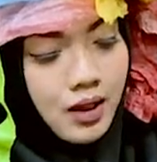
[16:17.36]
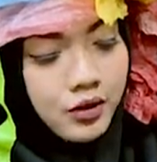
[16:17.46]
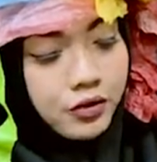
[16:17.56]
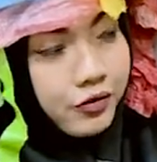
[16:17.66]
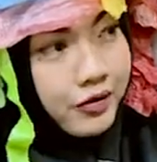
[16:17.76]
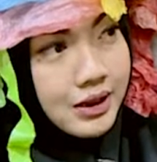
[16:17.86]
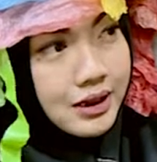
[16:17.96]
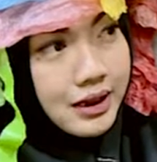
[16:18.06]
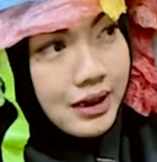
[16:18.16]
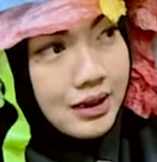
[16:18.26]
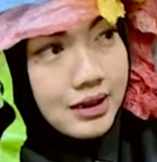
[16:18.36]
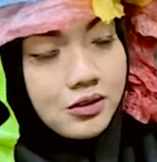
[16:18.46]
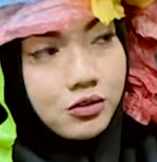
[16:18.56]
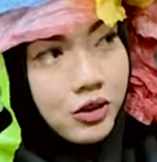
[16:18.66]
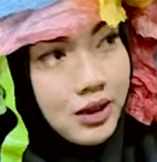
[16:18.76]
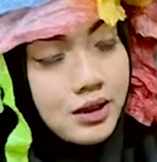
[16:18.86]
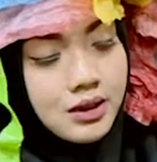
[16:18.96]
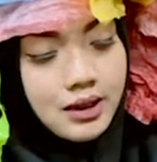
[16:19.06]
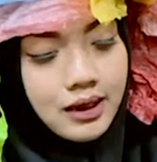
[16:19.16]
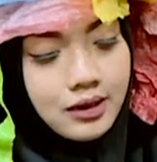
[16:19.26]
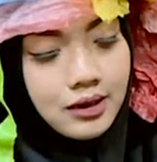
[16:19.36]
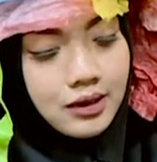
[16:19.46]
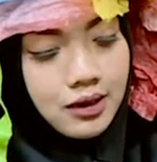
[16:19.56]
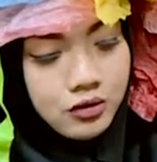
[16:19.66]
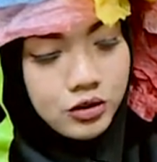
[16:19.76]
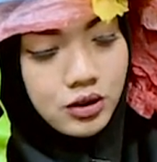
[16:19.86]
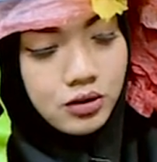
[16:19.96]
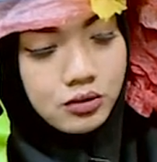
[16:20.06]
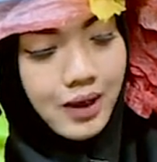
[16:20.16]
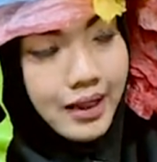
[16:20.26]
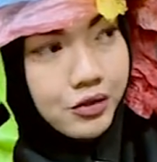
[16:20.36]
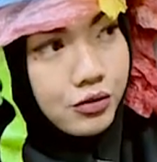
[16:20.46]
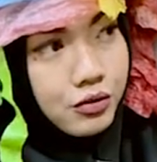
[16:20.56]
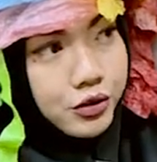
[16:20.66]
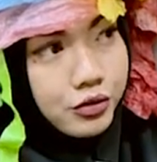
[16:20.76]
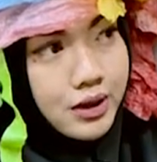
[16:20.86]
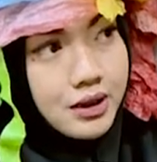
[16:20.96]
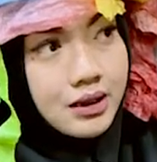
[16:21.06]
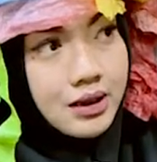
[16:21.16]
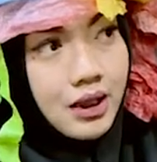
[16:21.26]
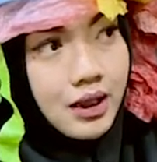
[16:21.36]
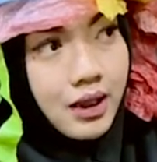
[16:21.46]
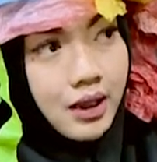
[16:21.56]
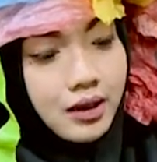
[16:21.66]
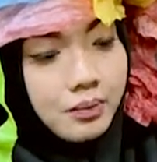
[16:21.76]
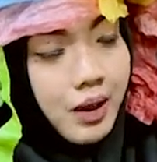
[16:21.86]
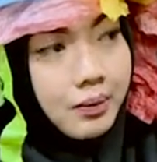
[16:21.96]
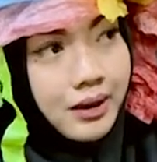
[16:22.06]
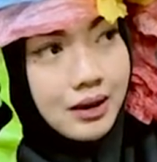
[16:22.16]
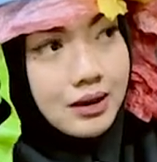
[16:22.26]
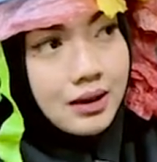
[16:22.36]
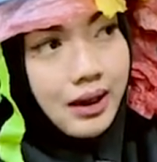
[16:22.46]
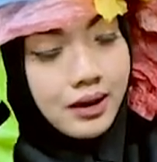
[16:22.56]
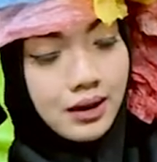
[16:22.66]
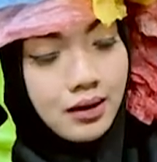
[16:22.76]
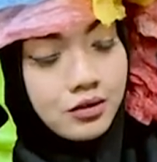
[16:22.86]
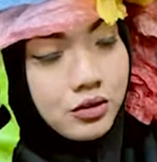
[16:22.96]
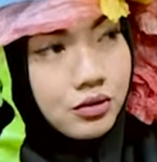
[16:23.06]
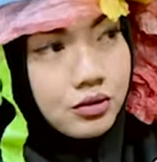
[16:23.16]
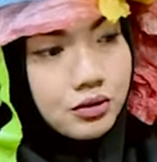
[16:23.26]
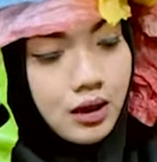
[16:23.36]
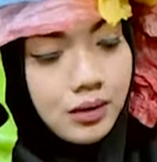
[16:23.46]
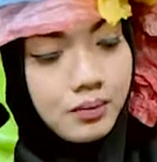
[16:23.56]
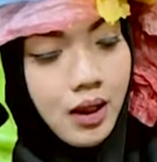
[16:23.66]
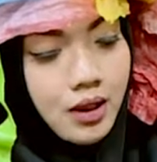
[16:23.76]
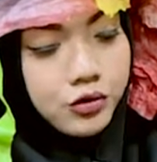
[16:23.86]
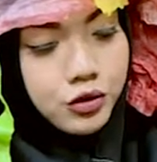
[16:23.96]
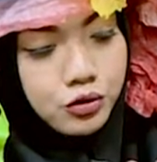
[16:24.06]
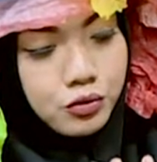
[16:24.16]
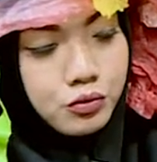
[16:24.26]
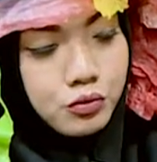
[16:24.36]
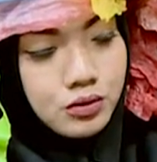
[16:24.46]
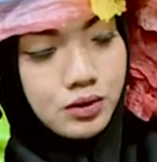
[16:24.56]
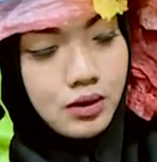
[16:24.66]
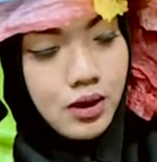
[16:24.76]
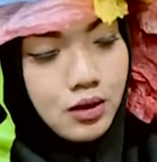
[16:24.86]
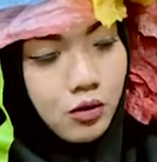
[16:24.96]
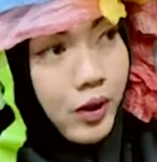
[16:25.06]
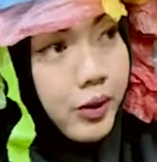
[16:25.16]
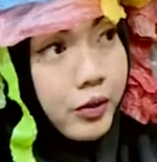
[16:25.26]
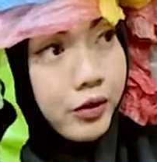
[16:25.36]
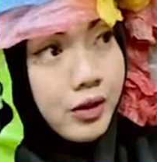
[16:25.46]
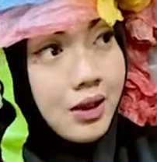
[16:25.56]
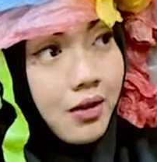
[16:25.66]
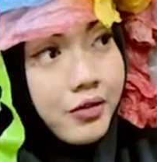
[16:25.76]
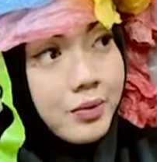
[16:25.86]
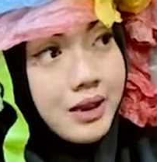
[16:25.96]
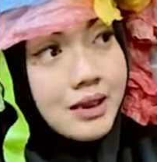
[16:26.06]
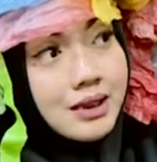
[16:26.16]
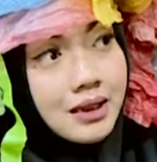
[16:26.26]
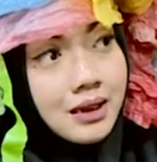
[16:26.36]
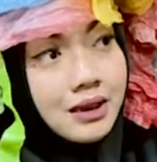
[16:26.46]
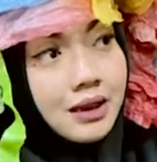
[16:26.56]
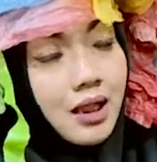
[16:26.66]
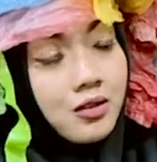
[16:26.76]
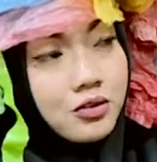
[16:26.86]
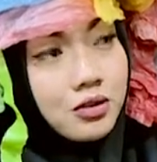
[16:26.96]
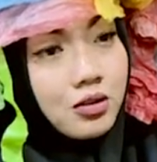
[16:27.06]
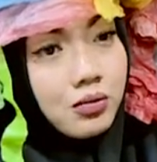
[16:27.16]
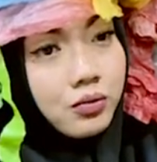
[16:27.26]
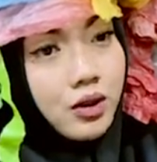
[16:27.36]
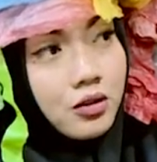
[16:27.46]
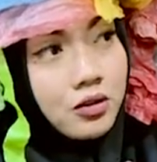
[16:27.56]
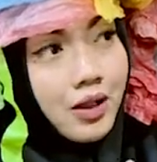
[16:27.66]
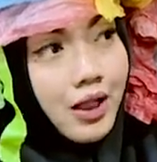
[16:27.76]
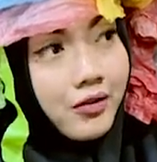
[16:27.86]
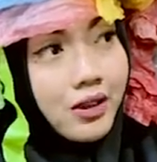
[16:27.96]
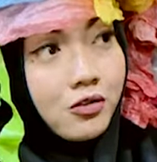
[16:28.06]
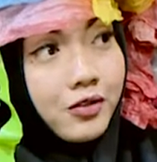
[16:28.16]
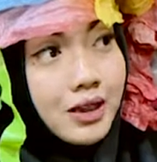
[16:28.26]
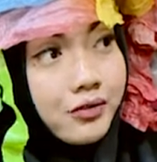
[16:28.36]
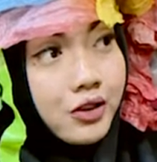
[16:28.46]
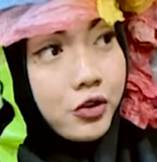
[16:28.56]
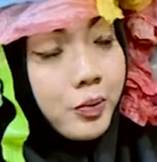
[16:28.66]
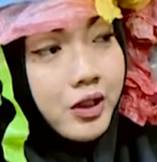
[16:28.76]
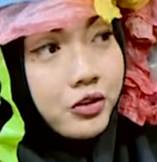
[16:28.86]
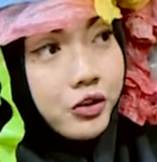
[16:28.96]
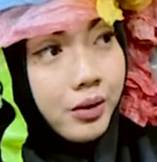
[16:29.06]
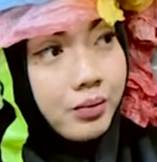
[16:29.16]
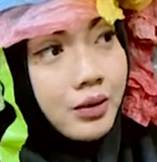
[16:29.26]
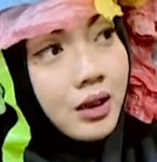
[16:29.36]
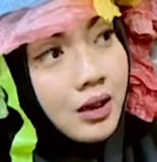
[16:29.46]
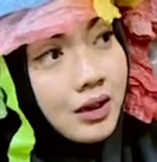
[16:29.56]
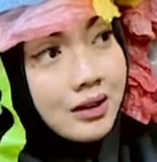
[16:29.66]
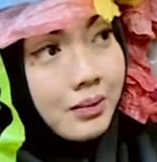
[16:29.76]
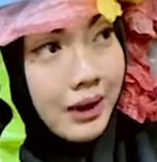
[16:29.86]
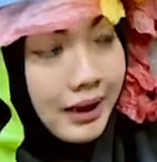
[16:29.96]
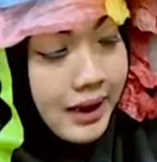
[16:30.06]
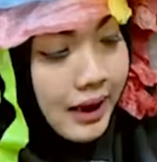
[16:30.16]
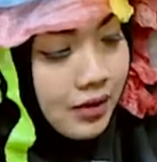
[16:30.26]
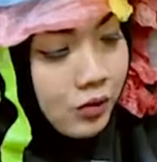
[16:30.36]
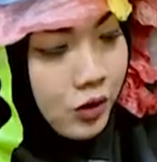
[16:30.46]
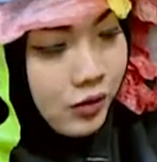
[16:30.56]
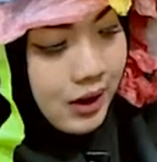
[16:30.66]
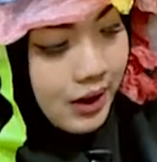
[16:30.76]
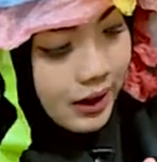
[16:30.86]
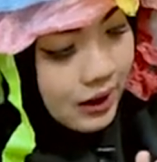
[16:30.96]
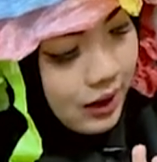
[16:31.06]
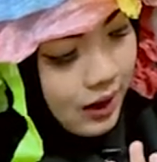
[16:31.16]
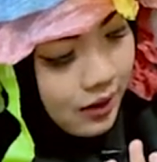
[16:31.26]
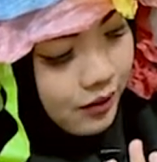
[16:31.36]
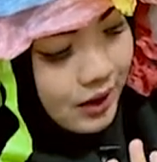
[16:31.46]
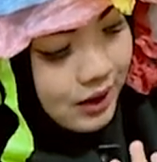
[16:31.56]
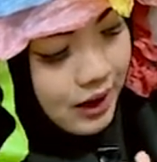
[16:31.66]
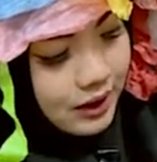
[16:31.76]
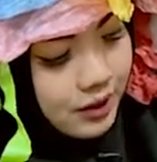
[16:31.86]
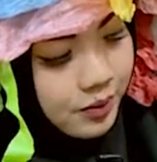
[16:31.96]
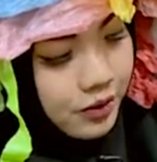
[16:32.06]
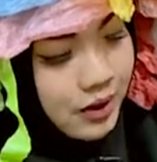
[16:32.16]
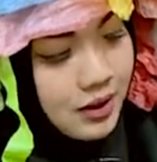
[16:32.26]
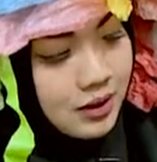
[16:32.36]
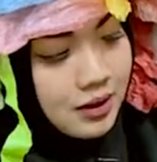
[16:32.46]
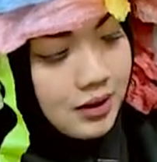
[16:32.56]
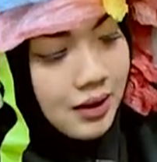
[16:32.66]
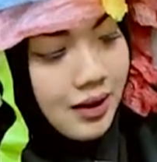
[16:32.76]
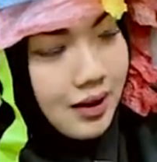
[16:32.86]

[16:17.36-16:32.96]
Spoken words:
university students and then also high school students and then publics and then also how to collaborate with governments. Also, we also have innovative entrepreneurship, something like that. What we did, we sell these products.